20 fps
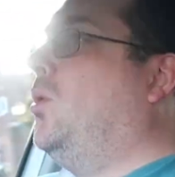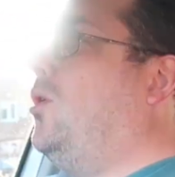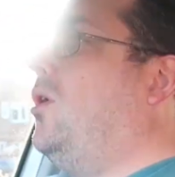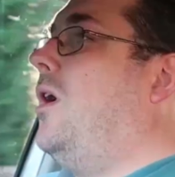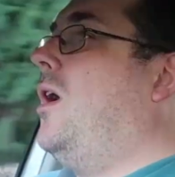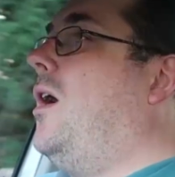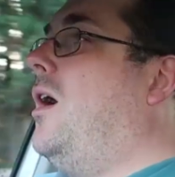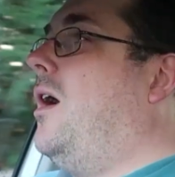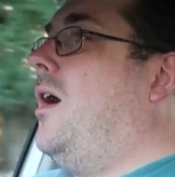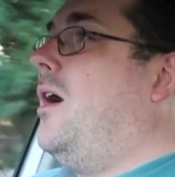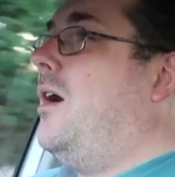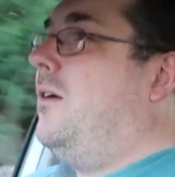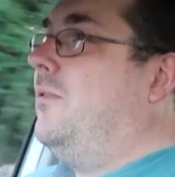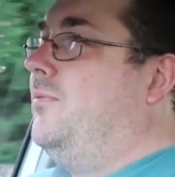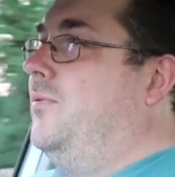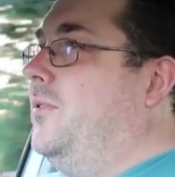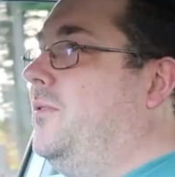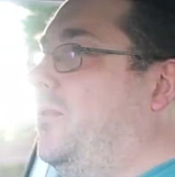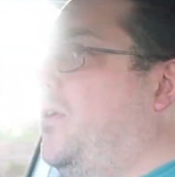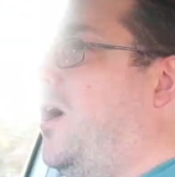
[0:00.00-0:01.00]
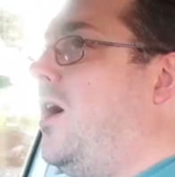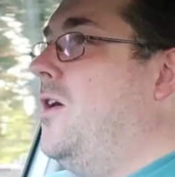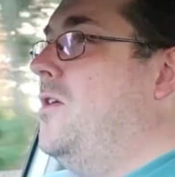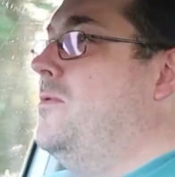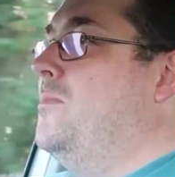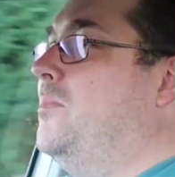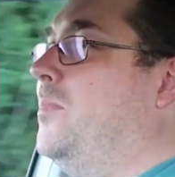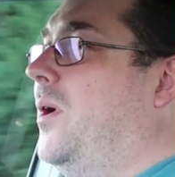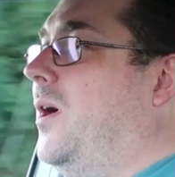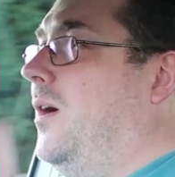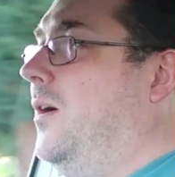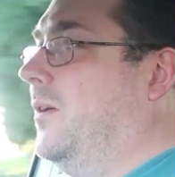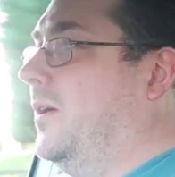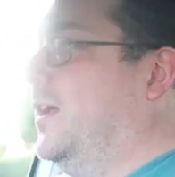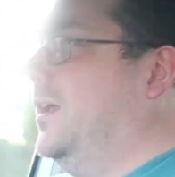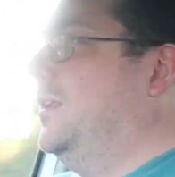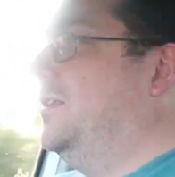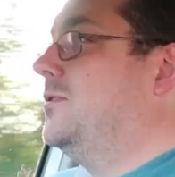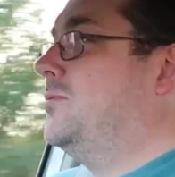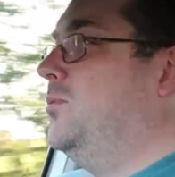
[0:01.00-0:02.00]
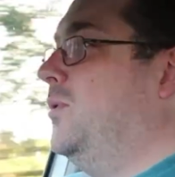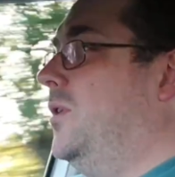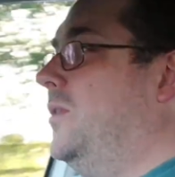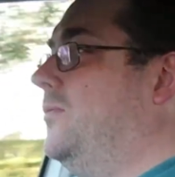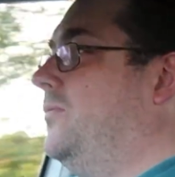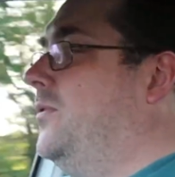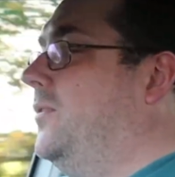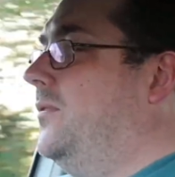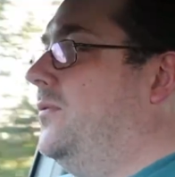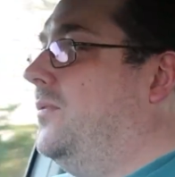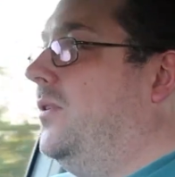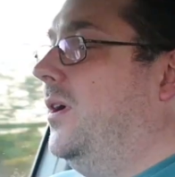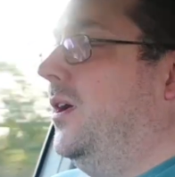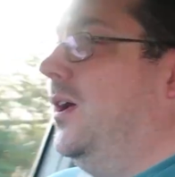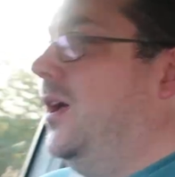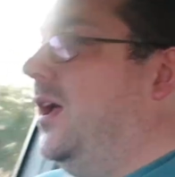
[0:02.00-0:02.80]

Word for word: bought half of Home Bargains worth of